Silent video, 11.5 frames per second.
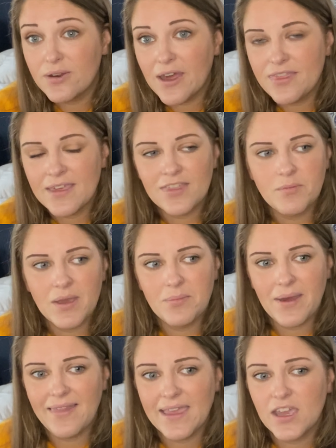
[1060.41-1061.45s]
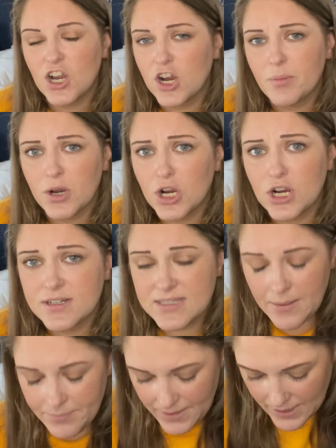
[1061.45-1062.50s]
I think they're made by like Gerber or
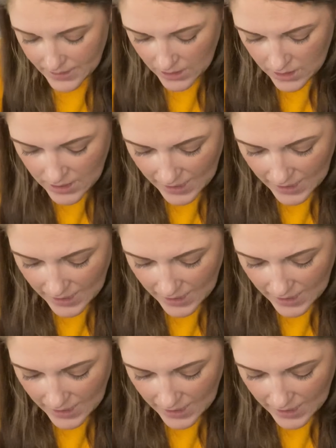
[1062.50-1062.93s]
something.